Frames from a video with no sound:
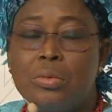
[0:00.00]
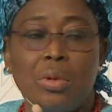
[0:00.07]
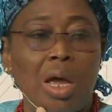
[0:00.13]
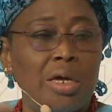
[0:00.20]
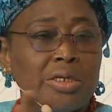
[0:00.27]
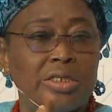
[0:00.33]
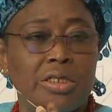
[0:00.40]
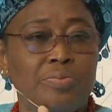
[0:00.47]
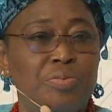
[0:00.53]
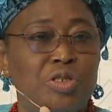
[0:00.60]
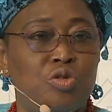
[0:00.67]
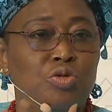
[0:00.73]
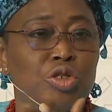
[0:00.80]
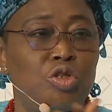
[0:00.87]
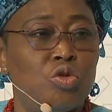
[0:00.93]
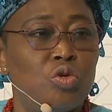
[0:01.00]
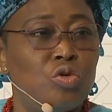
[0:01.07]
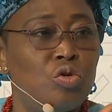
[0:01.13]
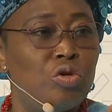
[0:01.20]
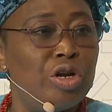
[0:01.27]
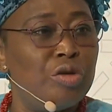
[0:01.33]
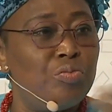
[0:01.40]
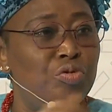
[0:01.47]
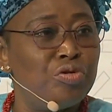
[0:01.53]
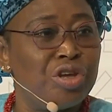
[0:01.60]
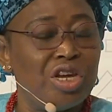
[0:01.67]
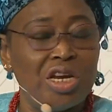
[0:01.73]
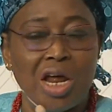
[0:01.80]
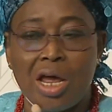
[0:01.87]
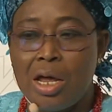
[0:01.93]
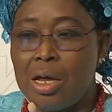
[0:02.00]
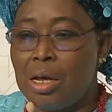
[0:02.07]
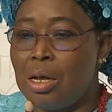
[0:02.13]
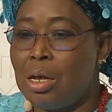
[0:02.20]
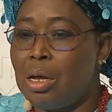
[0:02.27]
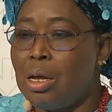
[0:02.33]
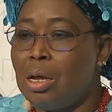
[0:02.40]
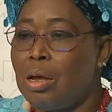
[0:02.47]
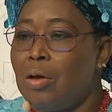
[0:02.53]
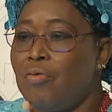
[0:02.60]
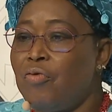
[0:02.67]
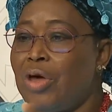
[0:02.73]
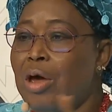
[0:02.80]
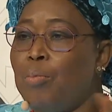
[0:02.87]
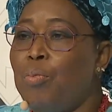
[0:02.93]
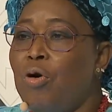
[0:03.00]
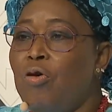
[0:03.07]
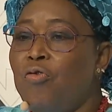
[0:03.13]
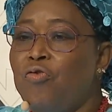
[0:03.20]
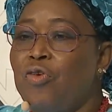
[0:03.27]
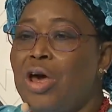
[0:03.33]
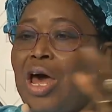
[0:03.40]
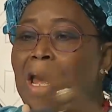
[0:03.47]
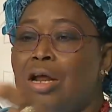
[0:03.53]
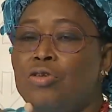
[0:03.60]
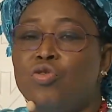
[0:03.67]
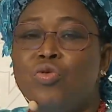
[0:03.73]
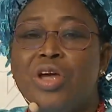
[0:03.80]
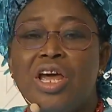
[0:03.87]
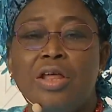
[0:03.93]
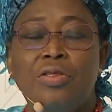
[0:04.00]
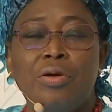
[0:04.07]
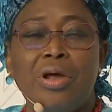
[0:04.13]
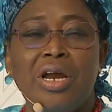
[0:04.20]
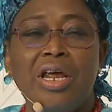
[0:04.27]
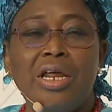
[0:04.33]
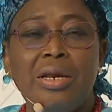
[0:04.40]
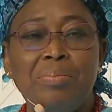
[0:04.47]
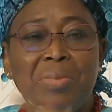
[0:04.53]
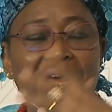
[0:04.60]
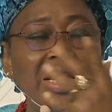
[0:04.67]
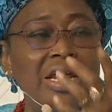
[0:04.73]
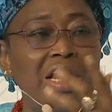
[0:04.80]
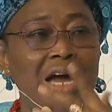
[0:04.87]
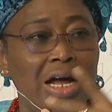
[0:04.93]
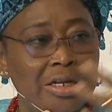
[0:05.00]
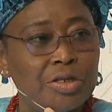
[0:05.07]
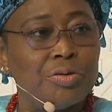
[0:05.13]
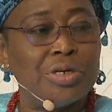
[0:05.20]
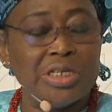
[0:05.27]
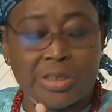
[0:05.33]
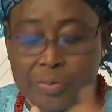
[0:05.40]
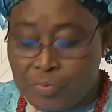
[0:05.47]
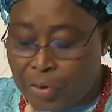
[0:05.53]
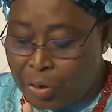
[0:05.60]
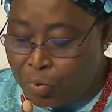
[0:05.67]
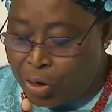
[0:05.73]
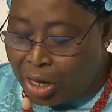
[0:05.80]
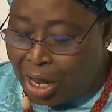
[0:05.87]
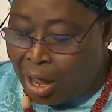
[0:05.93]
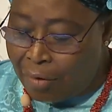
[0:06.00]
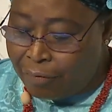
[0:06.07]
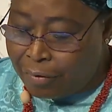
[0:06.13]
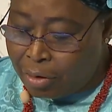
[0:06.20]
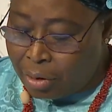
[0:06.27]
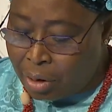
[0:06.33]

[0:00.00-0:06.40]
I see between Togo and Burkina, they both are together in many countries where we have